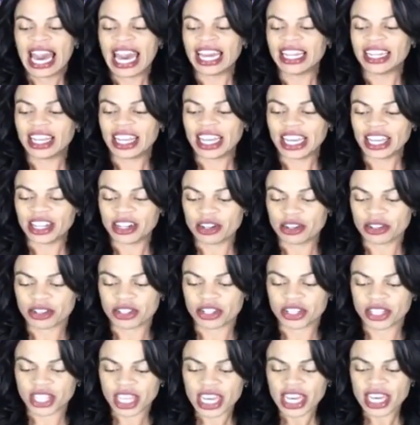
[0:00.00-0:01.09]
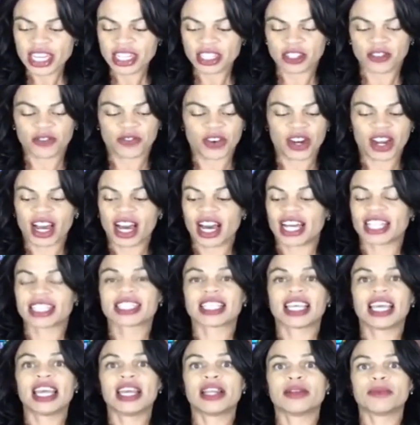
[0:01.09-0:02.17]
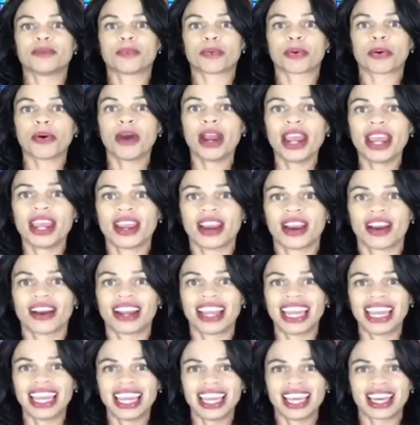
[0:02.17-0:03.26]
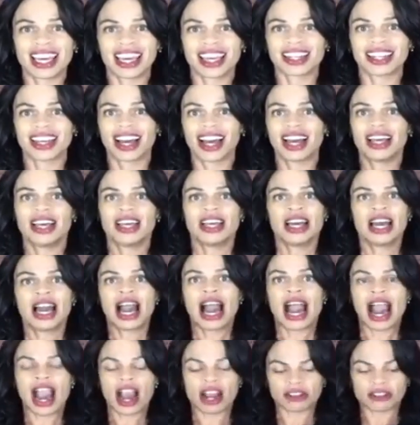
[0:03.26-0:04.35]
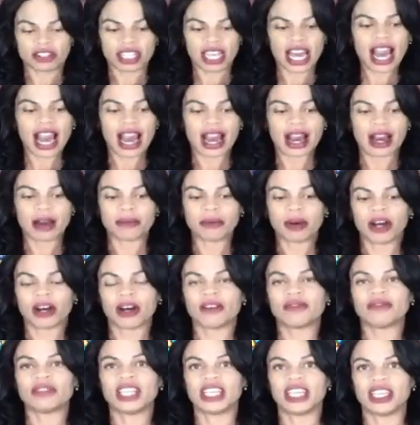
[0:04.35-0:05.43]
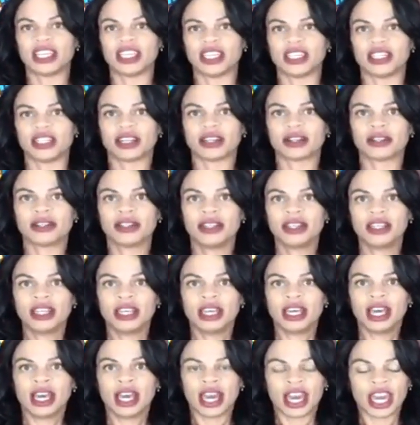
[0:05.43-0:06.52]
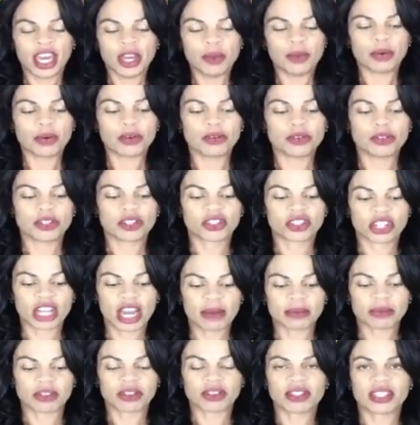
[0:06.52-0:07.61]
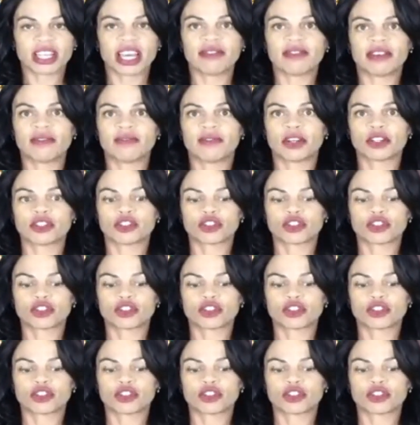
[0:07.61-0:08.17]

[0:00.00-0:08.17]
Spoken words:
and intercedes for us in prayer in our time of need. Hebrews chapter 7